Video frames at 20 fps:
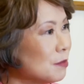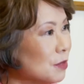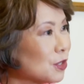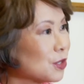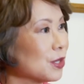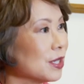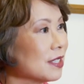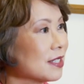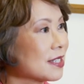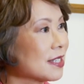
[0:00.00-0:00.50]

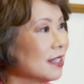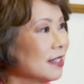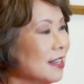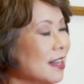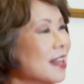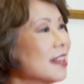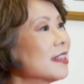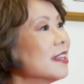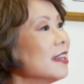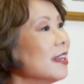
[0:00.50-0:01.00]
immigrants
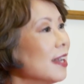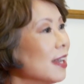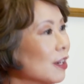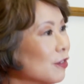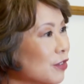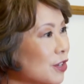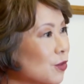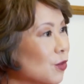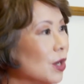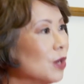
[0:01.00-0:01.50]
that
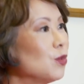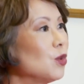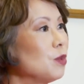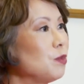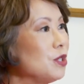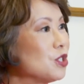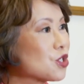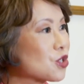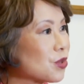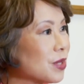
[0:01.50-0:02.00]
everyone will
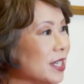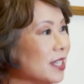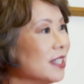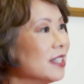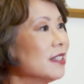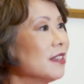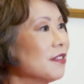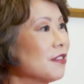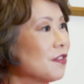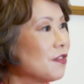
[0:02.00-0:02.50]
be
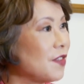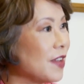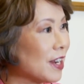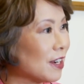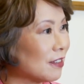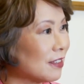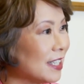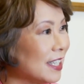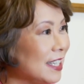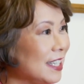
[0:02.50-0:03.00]
treated
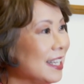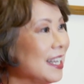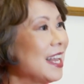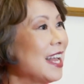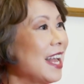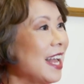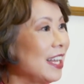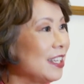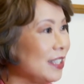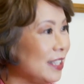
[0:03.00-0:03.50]
fairly
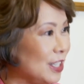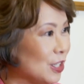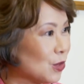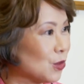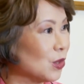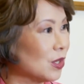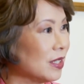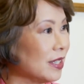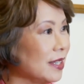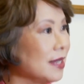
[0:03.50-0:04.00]
and
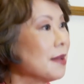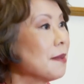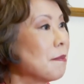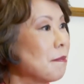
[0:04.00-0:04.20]
equally